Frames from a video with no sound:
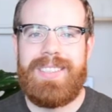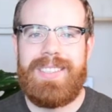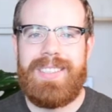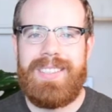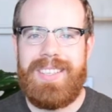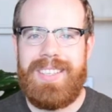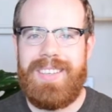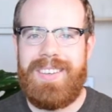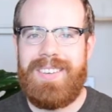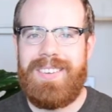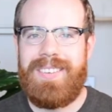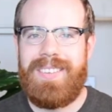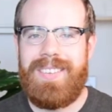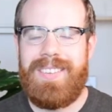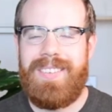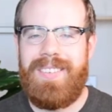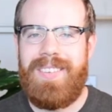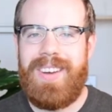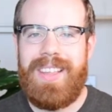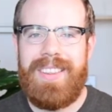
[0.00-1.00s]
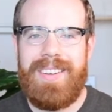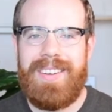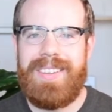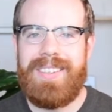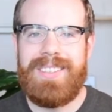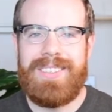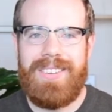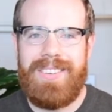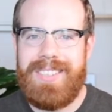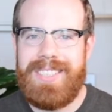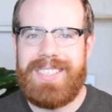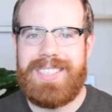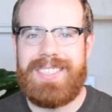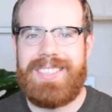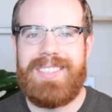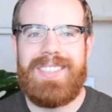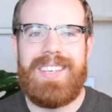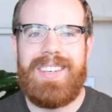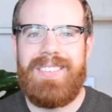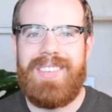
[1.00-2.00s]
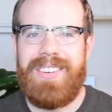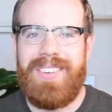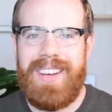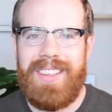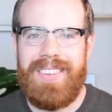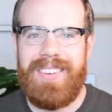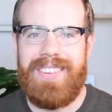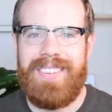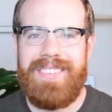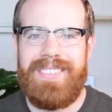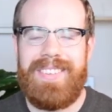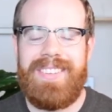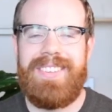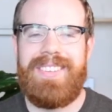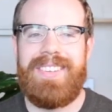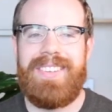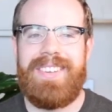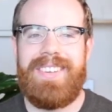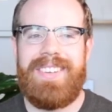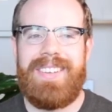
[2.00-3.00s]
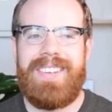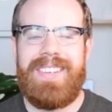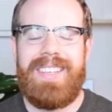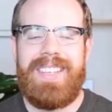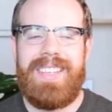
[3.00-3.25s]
You know, the weather, there's always still going to be weather in the future.